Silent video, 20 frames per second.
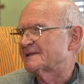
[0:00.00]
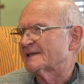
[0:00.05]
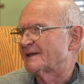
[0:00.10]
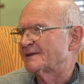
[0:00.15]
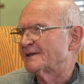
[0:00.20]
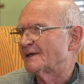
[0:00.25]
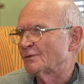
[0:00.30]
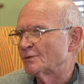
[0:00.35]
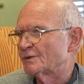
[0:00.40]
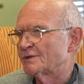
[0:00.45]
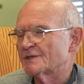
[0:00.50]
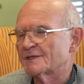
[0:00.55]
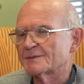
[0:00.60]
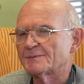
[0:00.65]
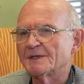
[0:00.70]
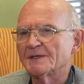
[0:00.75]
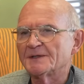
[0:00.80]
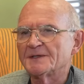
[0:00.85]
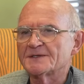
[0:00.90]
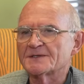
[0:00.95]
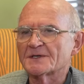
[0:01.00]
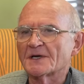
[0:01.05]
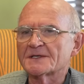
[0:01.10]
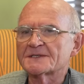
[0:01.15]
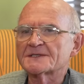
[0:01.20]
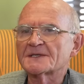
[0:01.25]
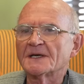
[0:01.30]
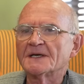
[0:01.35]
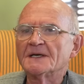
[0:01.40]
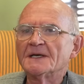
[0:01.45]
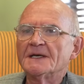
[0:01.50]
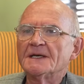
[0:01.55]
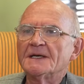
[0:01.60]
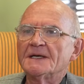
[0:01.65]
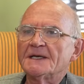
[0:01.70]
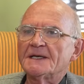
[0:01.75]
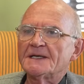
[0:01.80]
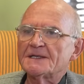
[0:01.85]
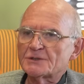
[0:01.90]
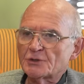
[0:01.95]
I think would just be a disaster.
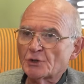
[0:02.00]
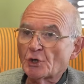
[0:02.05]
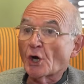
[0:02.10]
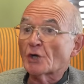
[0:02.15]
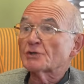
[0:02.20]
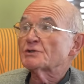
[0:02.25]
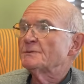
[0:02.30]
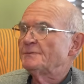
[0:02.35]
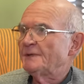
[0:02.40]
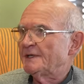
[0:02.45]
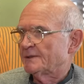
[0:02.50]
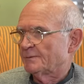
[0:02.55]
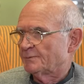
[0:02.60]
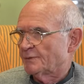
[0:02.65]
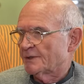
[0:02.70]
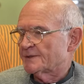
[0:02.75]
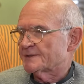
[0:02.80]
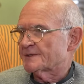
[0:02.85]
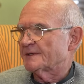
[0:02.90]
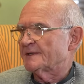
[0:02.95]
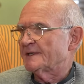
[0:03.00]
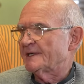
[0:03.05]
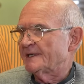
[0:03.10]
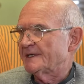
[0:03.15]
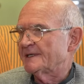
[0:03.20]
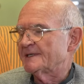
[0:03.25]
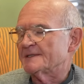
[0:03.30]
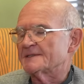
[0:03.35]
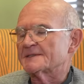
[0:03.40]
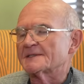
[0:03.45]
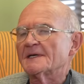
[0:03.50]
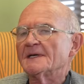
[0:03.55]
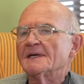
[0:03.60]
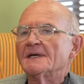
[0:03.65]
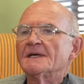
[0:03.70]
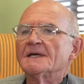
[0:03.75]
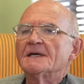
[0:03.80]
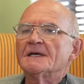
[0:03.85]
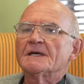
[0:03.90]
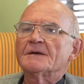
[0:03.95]
He's got to be the person he is.
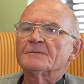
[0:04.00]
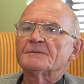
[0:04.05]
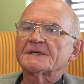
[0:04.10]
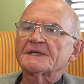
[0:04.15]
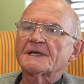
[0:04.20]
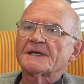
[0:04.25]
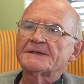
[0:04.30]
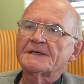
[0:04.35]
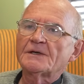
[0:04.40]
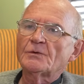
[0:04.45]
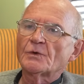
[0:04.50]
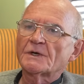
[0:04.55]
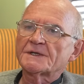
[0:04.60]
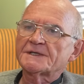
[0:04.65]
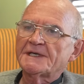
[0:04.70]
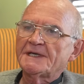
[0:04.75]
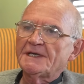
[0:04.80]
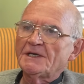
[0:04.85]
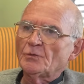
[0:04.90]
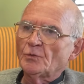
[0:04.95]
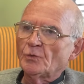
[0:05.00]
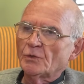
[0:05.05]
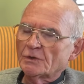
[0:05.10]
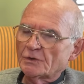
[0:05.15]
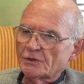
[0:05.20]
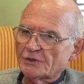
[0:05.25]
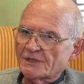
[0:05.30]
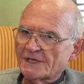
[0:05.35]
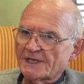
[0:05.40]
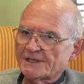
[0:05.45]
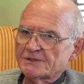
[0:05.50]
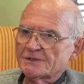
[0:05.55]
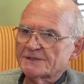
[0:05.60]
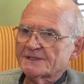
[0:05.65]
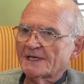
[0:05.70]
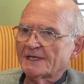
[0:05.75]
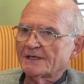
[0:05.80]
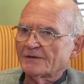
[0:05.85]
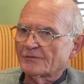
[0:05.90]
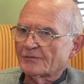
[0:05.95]
But I think what he will try to
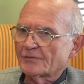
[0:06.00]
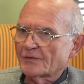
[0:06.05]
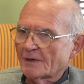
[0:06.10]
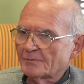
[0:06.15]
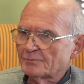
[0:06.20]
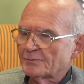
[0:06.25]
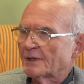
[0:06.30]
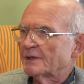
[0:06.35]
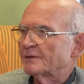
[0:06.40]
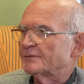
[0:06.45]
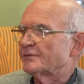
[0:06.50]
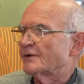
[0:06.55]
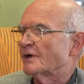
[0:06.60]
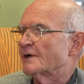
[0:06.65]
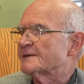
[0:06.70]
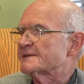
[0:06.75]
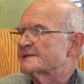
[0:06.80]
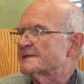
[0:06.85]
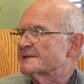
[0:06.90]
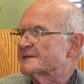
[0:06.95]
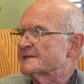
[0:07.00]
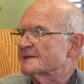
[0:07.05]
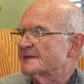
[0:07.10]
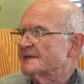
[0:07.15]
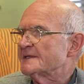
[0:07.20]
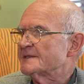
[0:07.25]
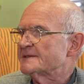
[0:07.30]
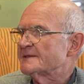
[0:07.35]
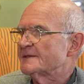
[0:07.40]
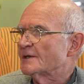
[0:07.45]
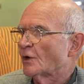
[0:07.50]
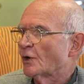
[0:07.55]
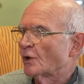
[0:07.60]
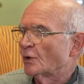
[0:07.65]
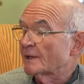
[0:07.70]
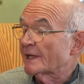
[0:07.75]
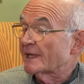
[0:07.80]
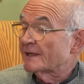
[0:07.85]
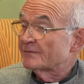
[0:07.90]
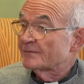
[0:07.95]
take from Pope Francis is the
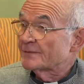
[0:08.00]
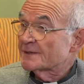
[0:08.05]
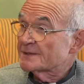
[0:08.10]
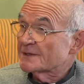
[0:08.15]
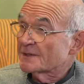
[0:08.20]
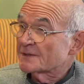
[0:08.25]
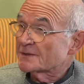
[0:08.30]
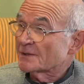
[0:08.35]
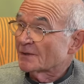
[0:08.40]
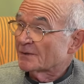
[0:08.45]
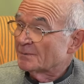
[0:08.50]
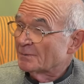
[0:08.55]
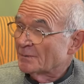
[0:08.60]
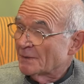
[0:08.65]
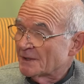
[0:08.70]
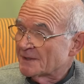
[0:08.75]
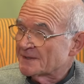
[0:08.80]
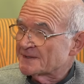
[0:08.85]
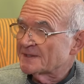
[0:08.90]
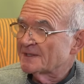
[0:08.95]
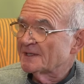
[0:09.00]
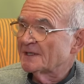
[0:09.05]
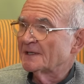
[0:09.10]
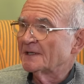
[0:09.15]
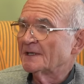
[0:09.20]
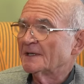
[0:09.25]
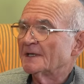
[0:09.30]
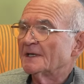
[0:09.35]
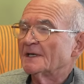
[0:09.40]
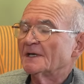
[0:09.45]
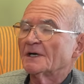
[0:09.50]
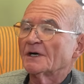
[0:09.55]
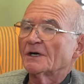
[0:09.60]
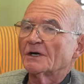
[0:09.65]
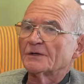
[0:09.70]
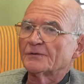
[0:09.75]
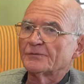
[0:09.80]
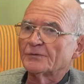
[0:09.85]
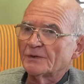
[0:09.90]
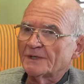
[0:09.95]
whole emphasis on mercy,
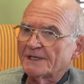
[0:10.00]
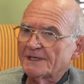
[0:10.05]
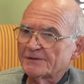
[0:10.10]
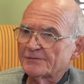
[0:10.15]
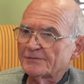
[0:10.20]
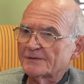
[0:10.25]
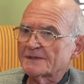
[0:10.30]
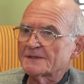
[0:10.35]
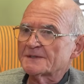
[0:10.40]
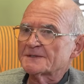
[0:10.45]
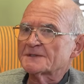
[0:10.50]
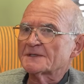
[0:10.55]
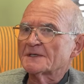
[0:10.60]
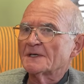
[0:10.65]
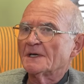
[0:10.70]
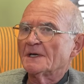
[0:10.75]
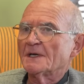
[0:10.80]
on forgiveness,